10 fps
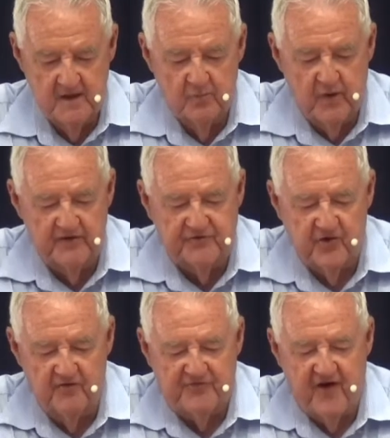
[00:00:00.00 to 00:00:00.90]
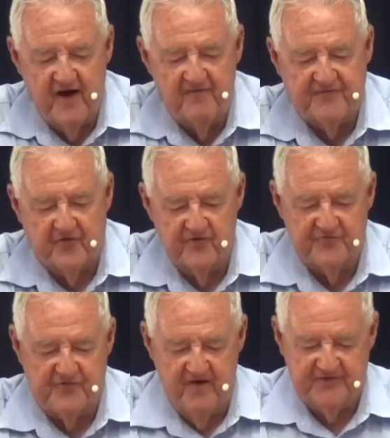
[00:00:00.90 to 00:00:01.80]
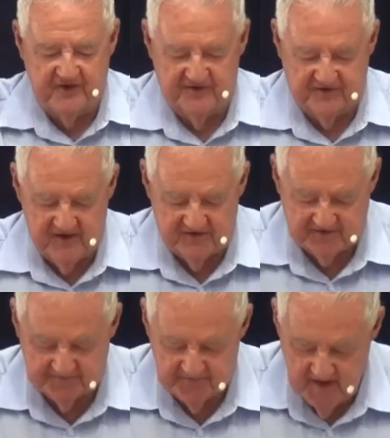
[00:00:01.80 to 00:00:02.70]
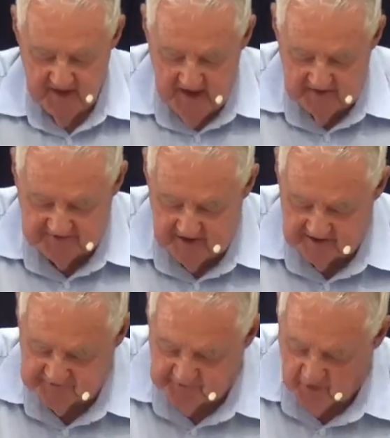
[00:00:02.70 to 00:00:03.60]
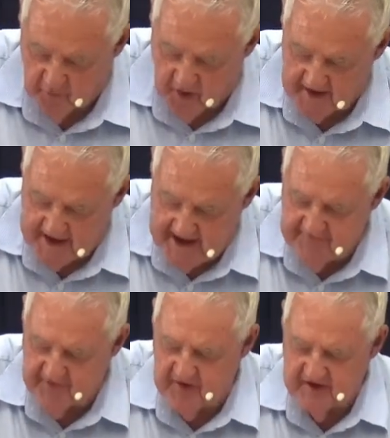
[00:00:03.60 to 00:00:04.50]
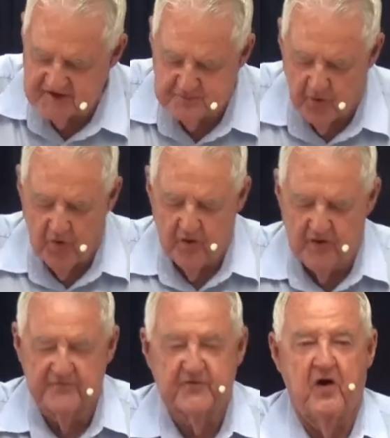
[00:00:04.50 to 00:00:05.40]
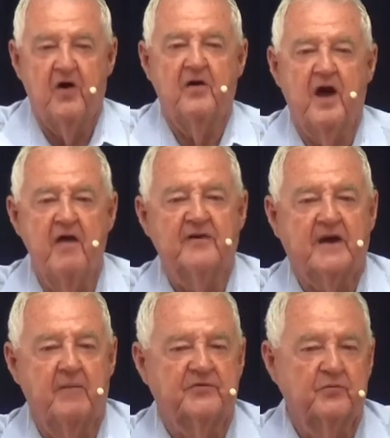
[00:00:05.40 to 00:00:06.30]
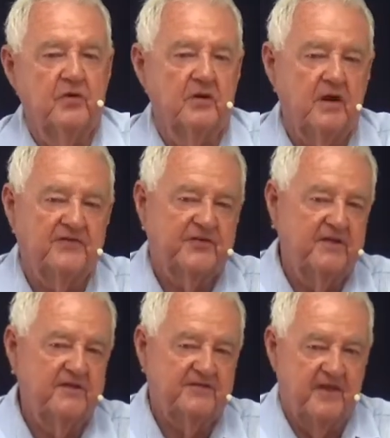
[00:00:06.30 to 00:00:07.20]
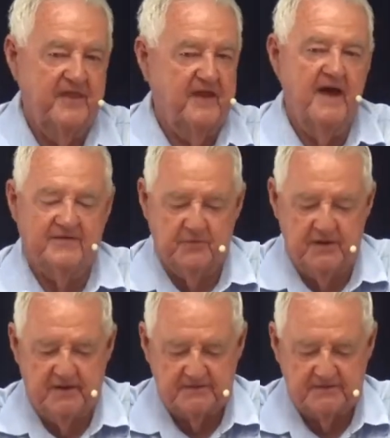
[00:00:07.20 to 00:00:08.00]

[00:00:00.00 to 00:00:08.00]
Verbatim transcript: 1 John 5 4 and 5 says this. It says, For whatever is born of God overcomes the world. I shared this, I think, last week.